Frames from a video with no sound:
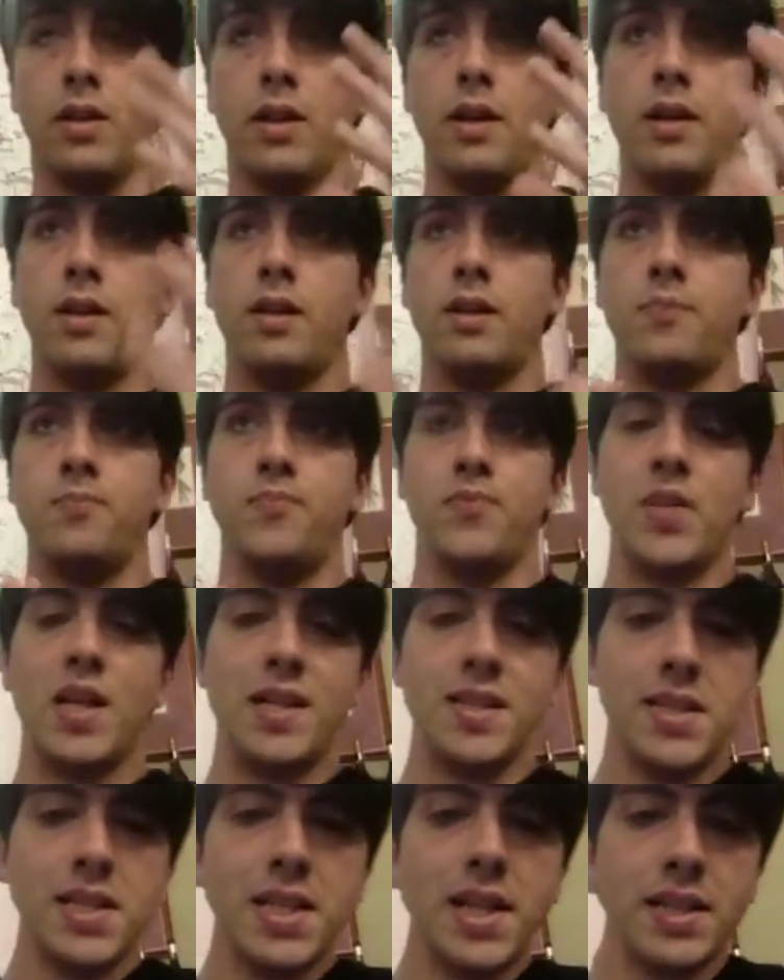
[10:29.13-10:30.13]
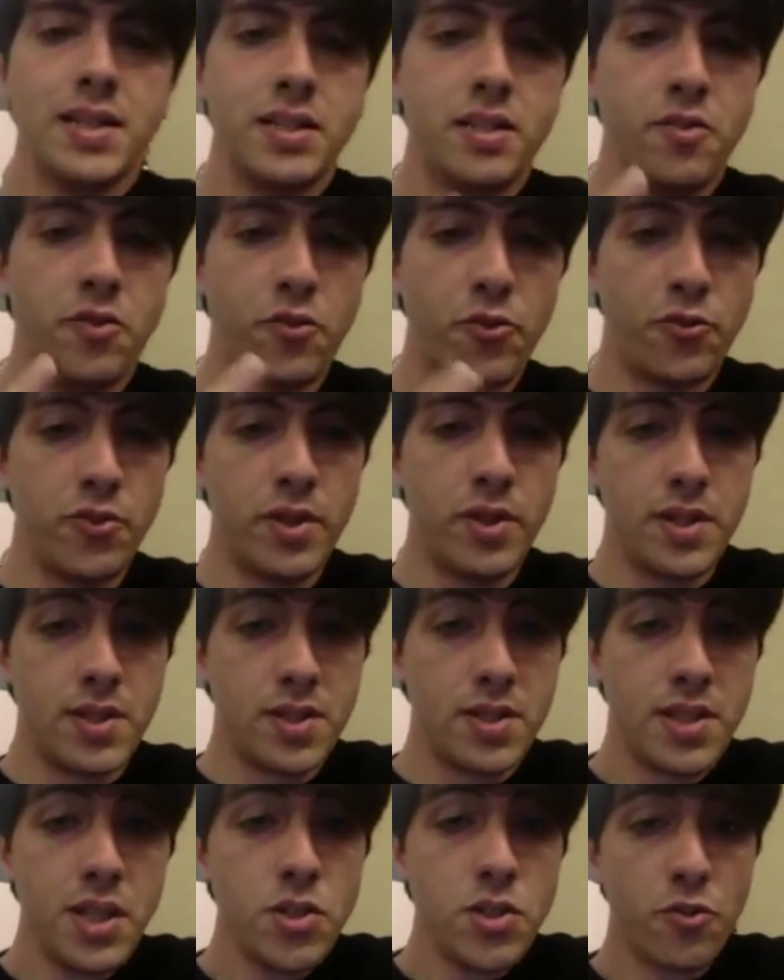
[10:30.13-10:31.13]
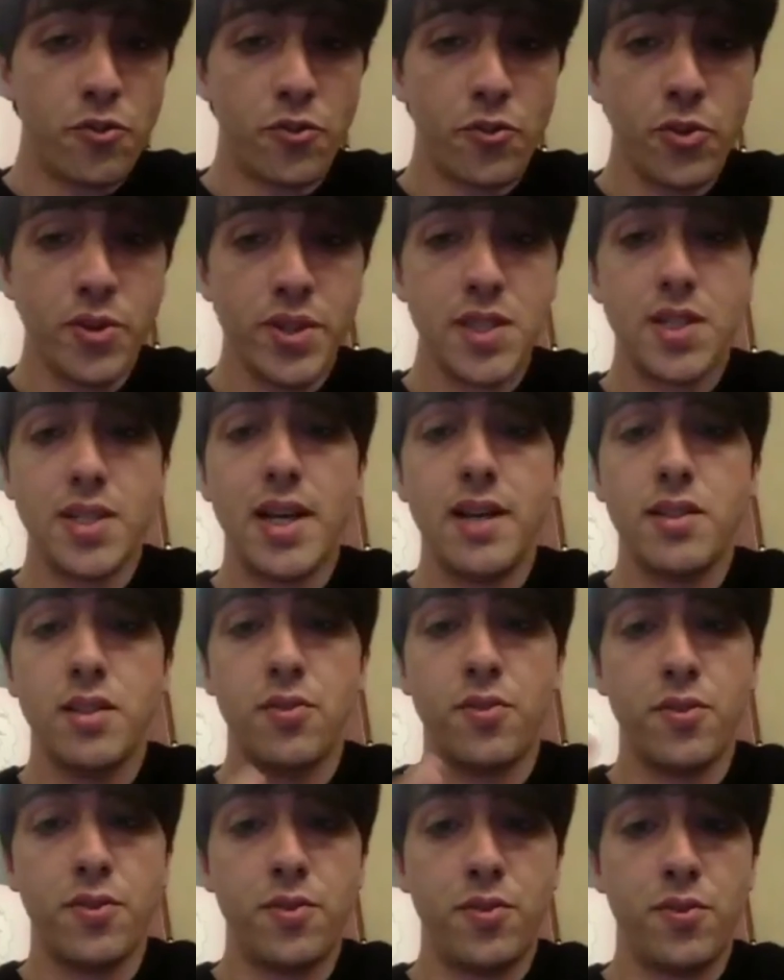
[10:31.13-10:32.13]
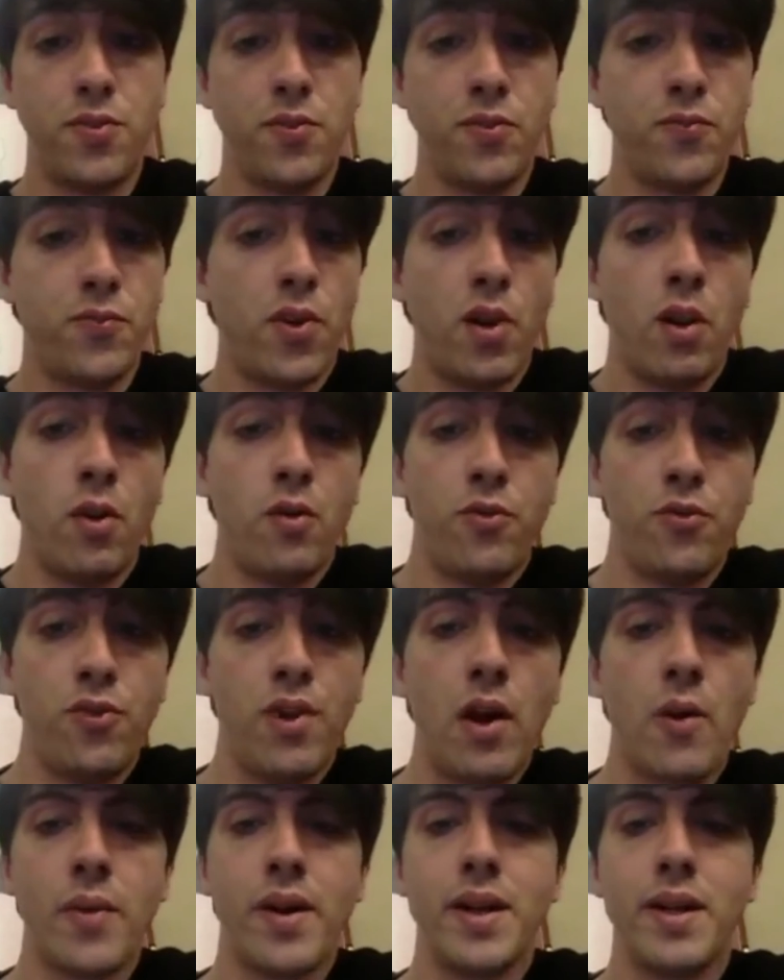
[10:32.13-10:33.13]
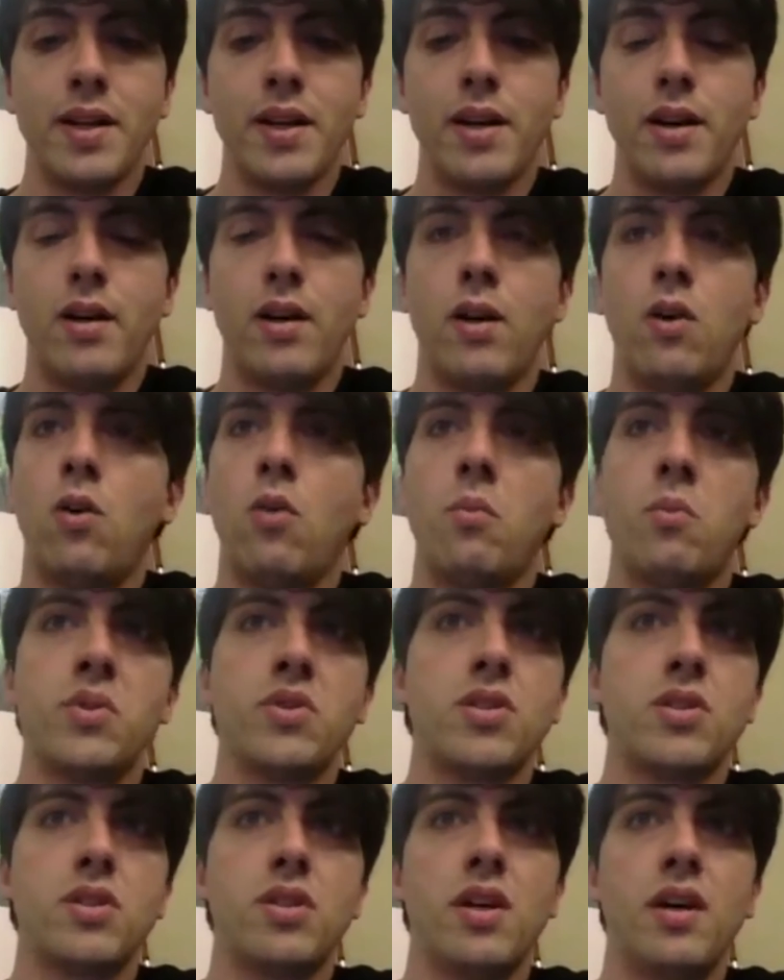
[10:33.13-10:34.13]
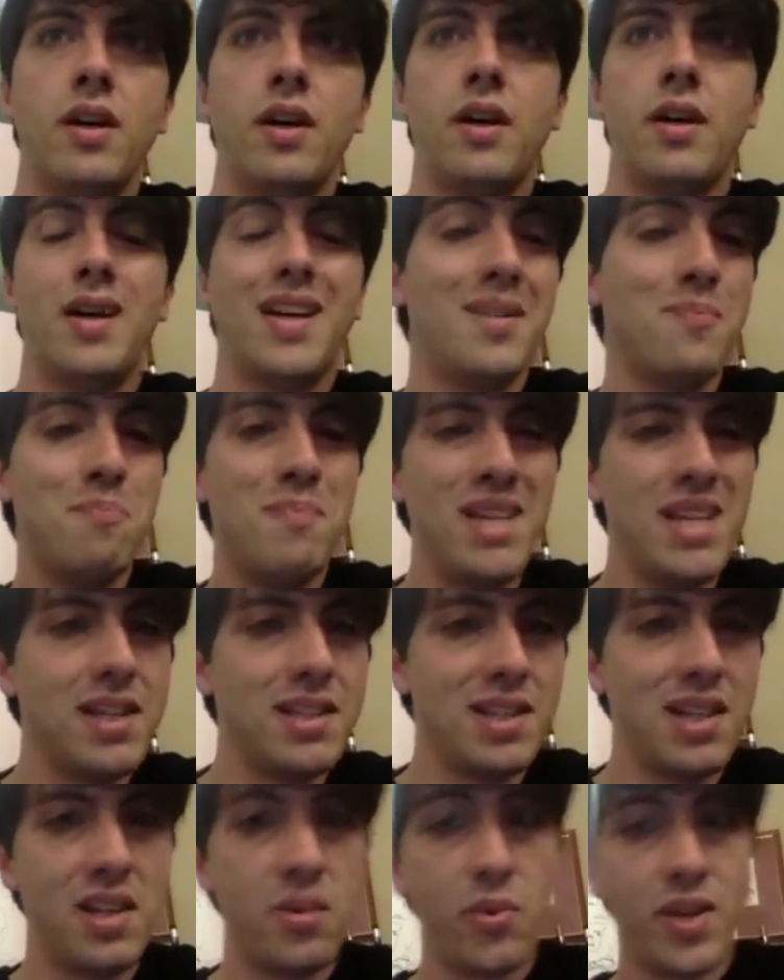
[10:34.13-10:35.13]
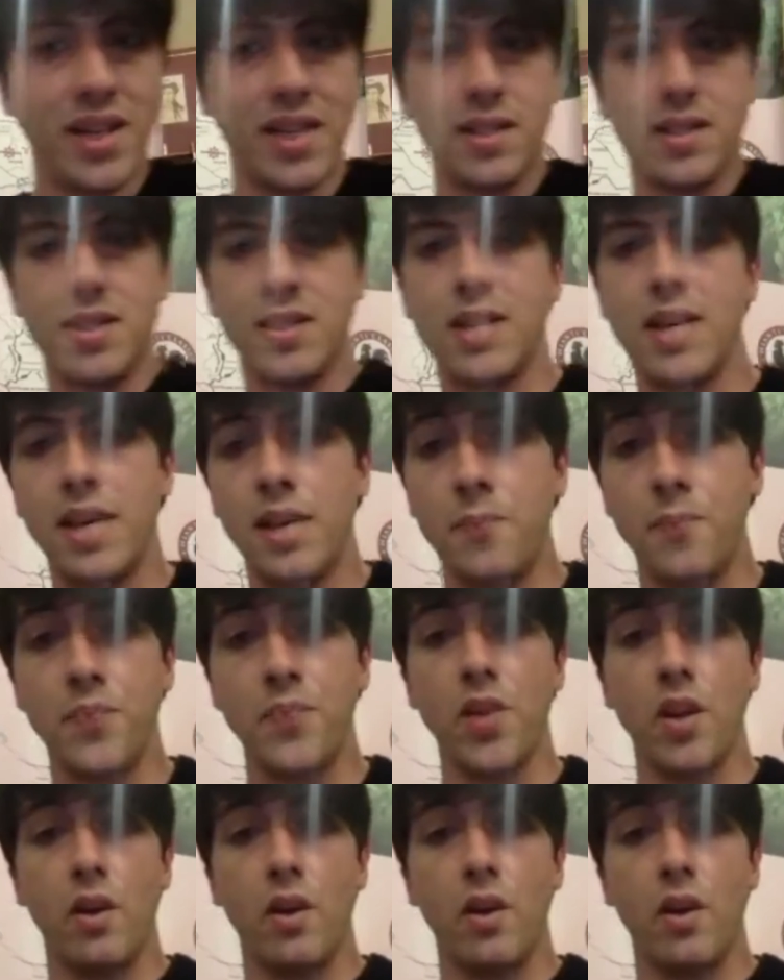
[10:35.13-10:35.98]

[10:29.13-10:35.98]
Let's say that the stage of fruit sets follow flowering almost immediately, we can say.